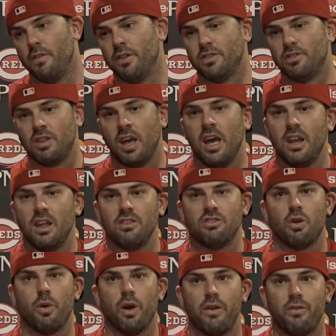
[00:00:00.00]
the standings
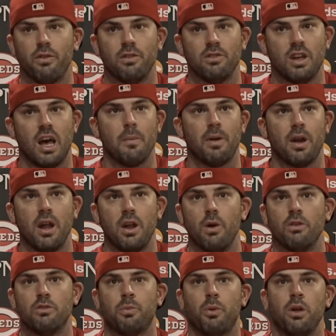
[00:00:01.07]
or where everyone's at, but I know
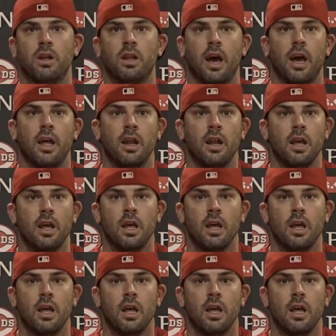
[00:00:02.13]
it's pretty tight.